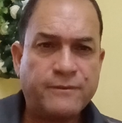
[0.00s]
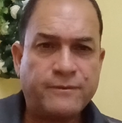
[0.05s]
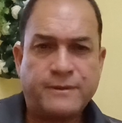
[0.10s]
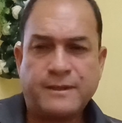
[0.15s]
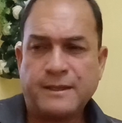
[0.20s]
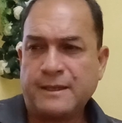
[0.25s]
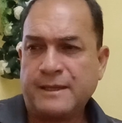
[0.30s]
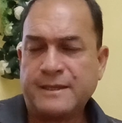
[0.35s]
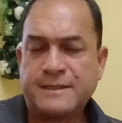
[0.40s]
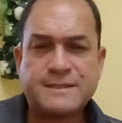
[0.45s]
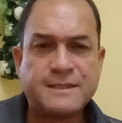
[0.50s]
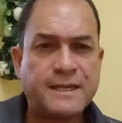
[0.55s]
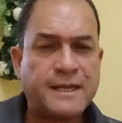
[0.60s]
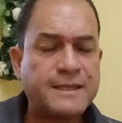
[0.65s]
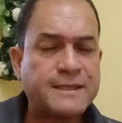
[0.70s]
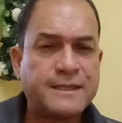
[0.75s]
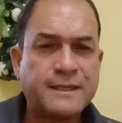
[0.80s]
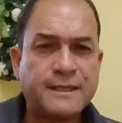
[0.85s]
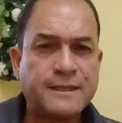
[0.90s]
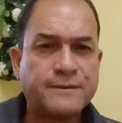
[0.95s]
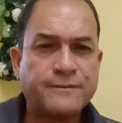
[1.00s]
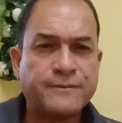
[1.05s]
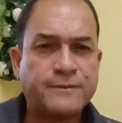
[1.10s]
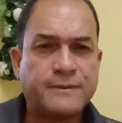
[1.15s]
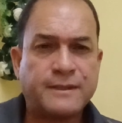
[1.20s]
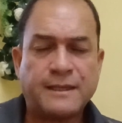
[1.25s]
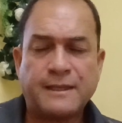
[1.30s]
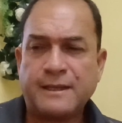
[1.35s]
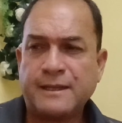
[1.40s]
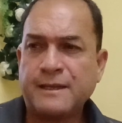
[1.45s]
incident,
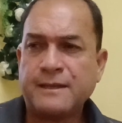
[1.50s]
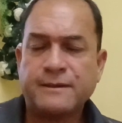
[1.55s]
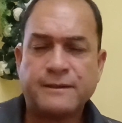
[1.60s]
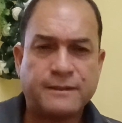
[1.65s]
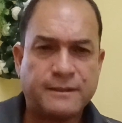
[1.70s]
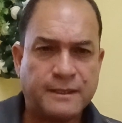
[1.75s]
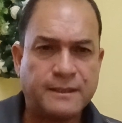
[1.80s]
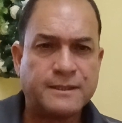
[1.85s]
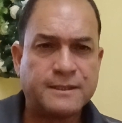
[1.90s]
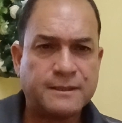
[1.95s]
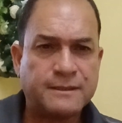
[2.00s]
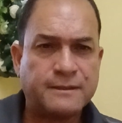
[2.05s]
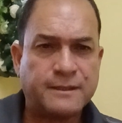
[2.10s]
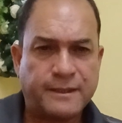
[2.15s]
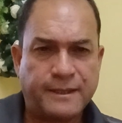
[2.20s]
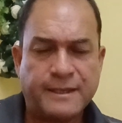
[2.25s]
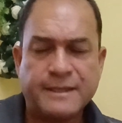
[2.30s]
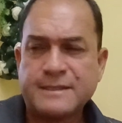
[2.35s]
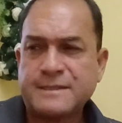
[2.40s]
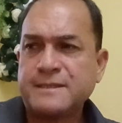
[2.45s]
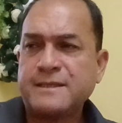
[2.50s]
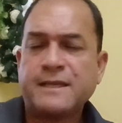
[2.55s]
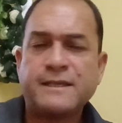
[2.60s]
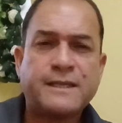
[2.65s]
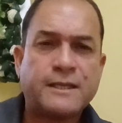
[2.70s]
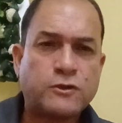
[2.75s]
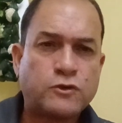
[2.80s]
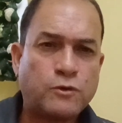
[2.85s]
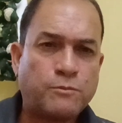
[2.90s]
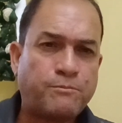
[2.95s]
the incident
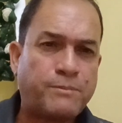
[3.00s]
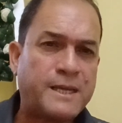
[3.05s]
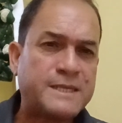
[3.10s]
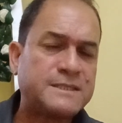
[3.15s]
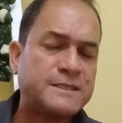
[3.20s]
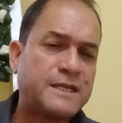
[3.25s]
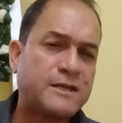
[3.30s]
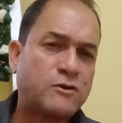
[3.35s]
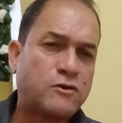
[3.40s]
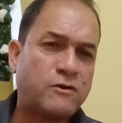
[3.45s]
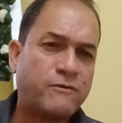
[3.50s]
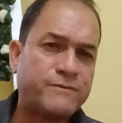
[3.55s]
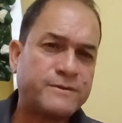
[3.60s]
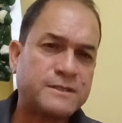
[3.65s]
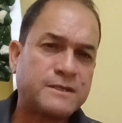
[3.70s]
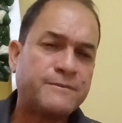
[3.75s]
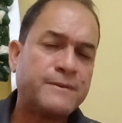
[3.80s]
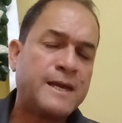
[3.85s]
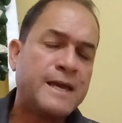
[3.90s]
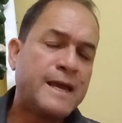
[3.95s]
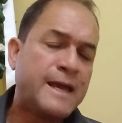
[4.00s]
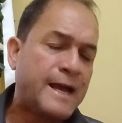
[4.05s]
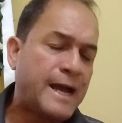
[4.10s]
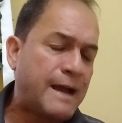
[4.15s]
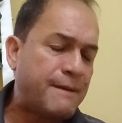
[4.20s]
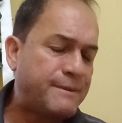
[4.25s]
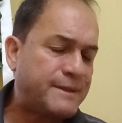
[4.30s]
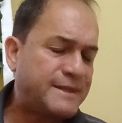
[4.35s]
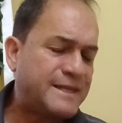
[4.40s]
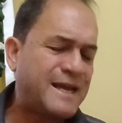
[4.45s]
that took place in that coffee shop,
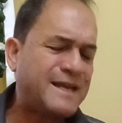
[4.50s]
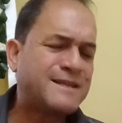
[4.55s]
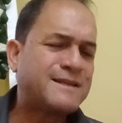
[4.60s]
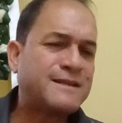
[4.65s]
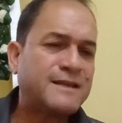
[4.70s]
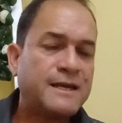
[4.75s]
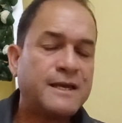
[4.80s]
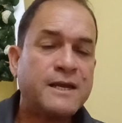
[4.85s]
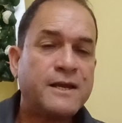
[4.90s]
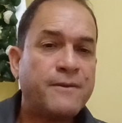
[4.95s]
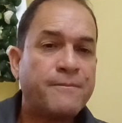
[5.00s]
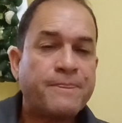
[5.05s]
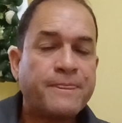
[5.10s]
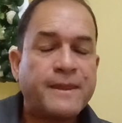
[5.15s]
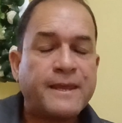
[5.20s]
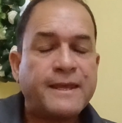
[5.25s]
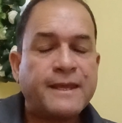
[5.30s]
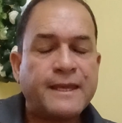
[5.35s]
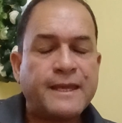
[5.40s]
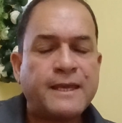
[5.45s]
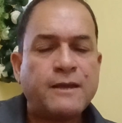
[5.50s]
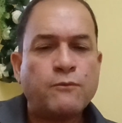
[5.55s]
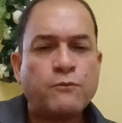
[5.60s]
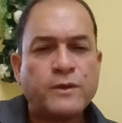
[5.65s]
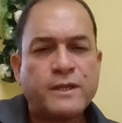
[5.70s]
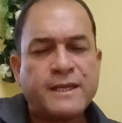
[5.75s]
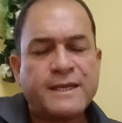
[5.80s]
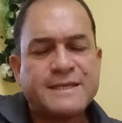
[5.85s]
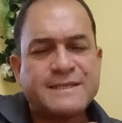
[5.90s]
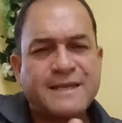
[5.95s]
I mean that
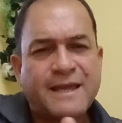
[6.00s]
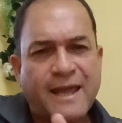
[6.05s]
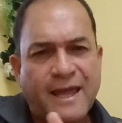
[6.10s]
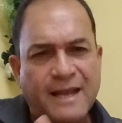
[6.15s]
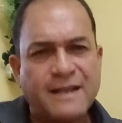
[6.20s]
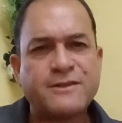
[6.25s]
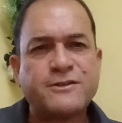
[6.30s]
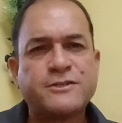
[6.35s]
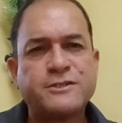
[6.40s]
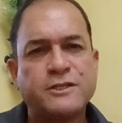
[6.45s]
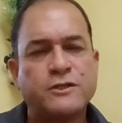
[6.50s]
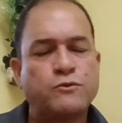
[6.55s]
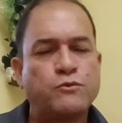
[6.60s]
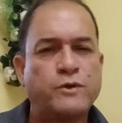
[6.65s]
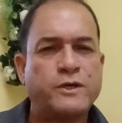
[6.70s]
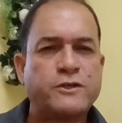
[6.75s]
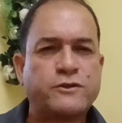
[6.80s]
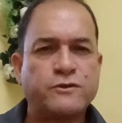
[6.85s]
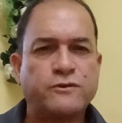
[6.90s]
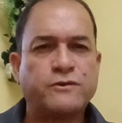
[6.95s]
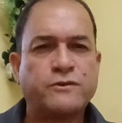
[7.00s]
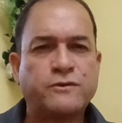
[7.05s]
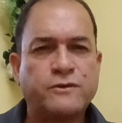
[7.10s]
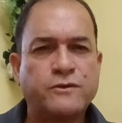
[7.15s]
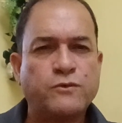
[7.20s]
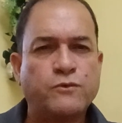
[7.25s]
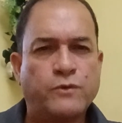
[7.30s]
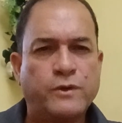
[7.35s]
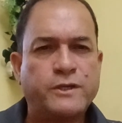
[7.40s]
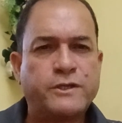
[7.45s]
with his health situation,
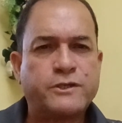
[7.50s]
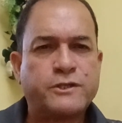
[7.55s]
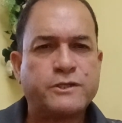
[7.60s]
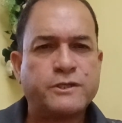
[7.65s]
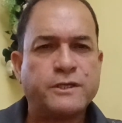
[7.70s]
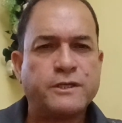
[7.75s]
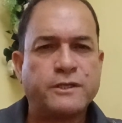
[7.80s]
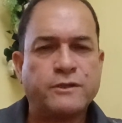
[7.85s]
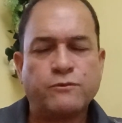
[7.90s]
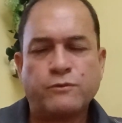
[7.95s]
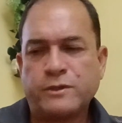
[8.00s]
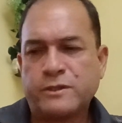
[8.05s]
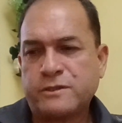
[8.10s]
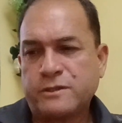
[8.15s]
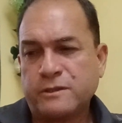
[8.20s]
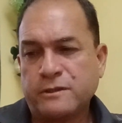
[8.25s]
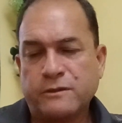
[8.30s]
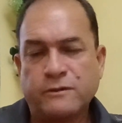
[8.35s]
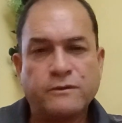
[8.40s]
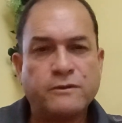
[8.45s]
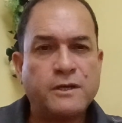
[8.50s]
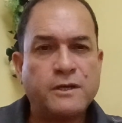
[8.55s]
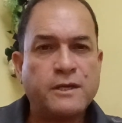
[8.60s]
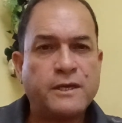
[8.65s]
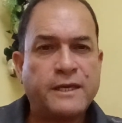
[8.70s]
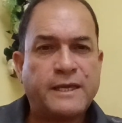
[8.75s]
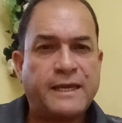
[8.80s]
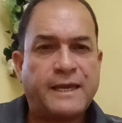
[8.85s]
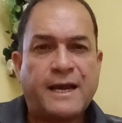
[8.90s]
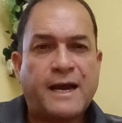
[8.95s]
in which
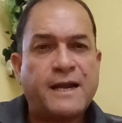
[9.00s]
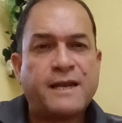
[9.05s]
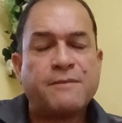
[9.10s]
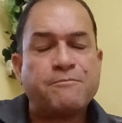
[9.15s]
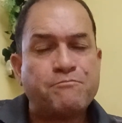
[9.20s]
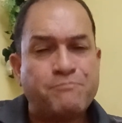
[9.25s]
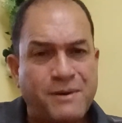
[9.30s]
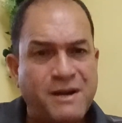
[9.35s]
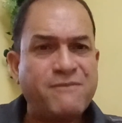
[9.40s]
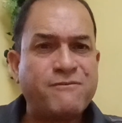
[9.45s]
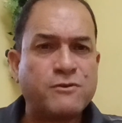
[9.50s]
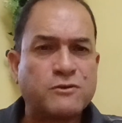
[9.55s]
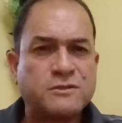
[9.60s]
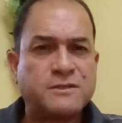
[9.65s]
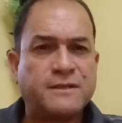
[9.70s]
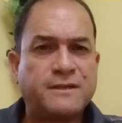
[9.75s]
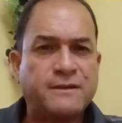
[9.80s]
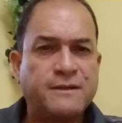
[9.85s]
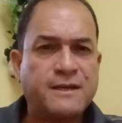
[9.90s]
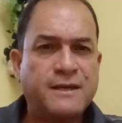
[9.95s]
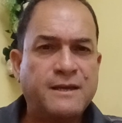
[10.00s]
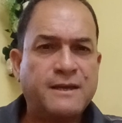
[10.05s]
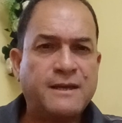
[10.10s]
he had it previously.